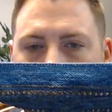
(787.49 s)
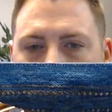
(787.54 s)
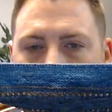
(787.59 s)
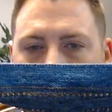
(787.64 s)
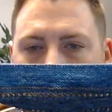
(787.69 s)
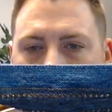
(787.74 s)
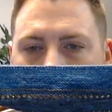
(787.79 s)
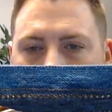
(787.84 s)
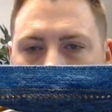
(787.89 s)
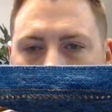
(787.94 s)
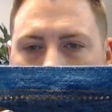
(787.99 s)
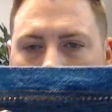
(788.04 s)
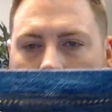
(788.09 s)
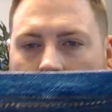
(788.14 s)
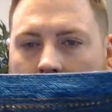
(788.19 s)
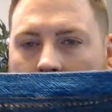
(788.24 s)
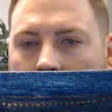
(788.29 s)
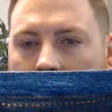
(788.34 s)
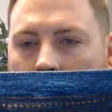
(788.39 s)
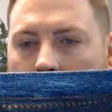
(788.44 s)
but it's still
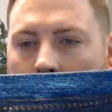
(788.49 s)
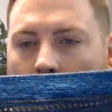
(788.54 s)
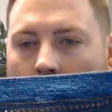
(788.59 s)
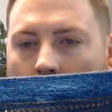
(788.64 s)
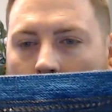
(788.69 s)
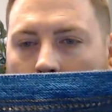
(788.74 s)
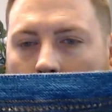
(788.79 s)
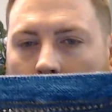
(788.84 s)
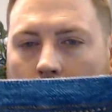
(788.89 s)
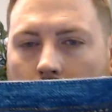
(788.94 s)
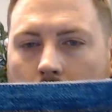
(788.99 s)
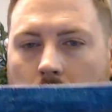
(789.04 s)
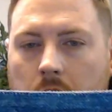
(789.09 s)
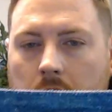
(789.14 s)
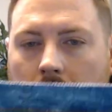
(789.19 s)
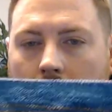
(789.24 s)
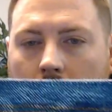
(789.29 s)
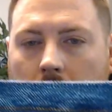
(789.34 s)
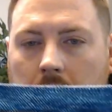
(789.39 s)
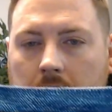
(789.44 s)
kind of more blue
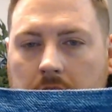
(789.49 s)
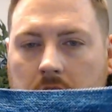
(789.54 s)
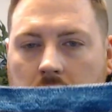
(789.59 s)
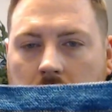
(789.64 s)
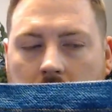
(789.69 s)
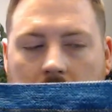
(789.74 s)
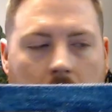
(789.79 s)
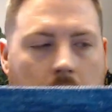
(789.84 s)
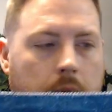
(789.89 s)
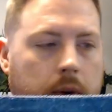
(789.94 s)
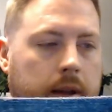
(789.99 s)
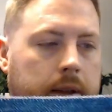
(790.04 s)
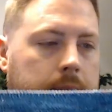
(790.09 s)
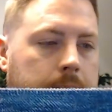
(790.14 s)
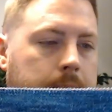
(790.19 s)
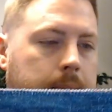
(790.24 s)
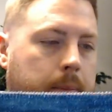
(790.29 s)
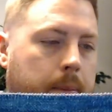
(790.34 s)
than what it's showing.